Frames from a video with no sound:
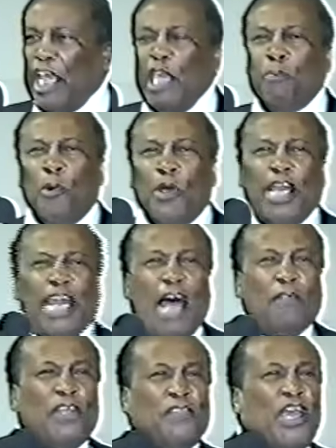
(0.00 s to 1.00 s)
He pointed
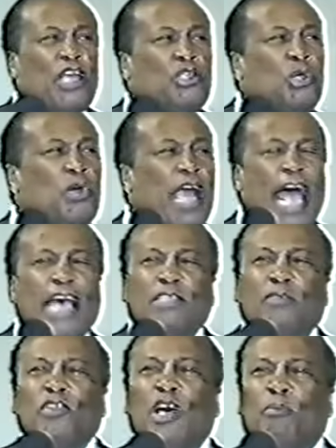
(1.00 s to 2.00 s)
out that there are two
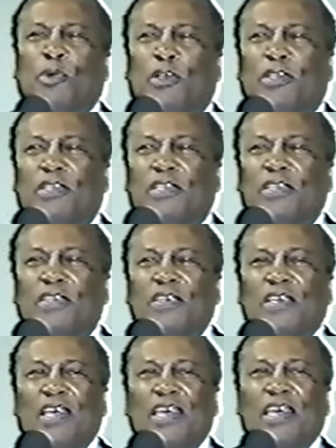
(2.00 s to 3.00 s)
kinds of numbers
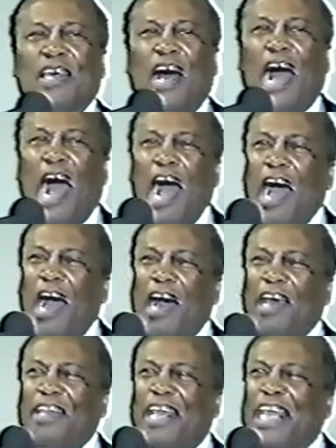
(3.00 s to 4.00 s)

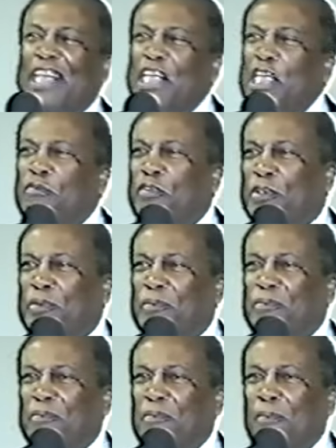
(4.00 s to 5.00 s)
odd and even.
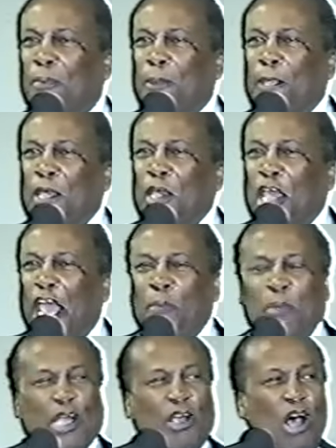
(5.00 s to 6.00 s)

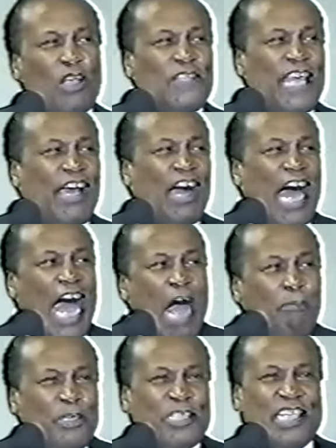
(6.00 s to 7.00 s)
And because they are
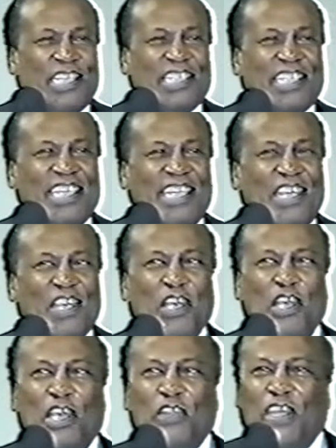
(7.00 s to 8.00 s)
opposite,
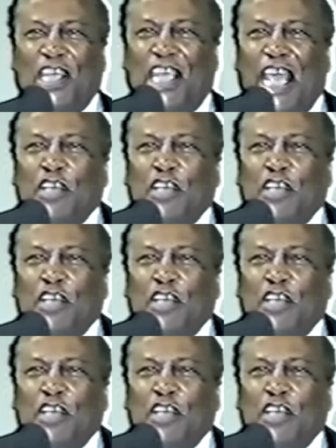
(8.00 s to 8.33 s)
the